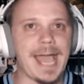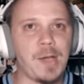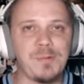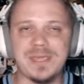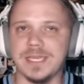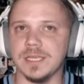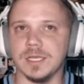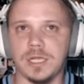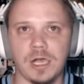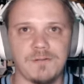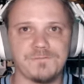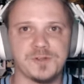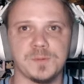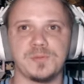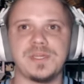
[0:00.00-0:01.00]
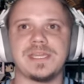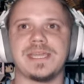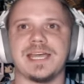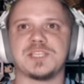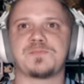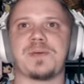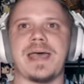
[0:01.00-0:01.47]
now we can comfortably
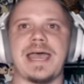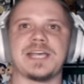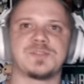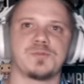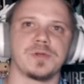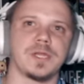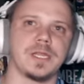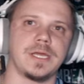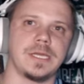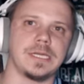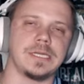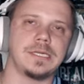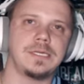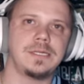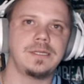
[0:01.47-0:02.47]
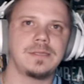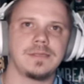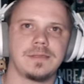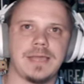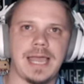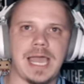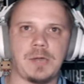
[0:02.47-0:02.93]
guess pass. We're going to,
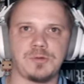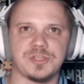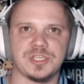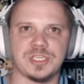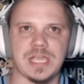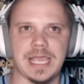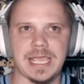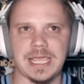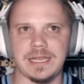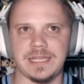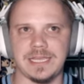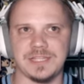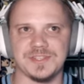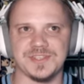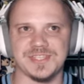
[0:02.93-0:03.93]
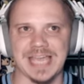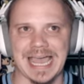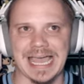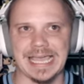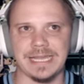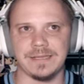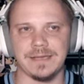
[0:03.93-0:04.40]
we'll shade
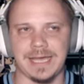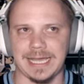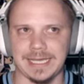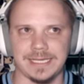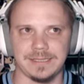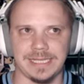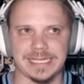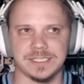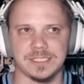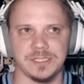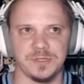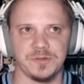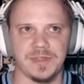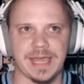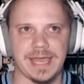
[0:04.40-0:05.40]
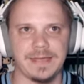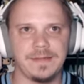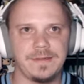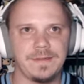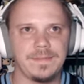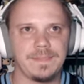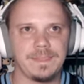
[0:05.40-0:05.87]
inside. I like to do that.
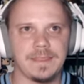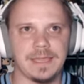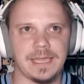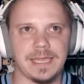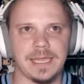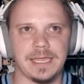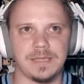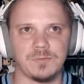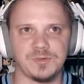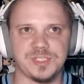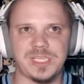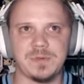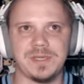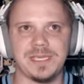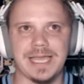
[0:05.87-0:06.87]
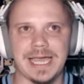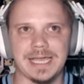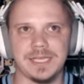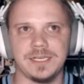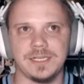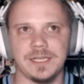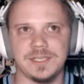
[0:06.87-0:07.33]
And we'll see what
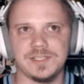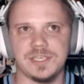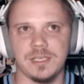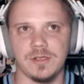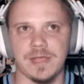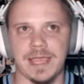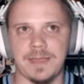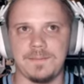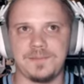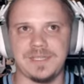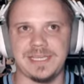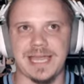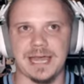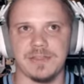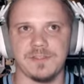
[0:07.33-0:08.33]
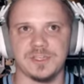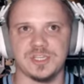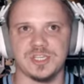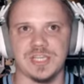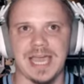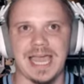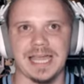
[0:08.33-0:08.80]
Yakin does here. Empty out of the
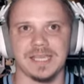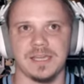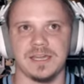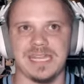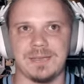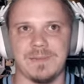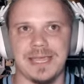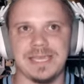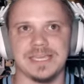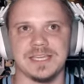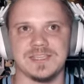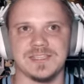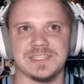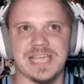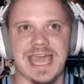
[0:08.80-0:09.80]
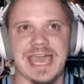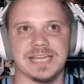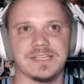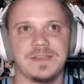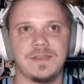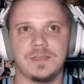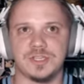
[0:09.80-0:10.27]
shotgun. He might get
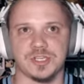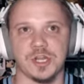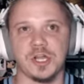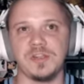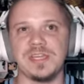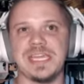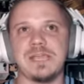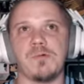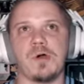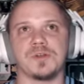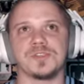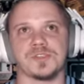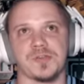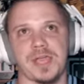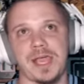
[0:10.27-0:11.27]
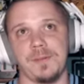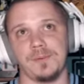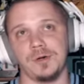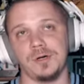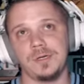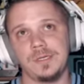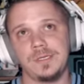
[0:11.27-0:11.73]
sacked. Surely he won't scramble.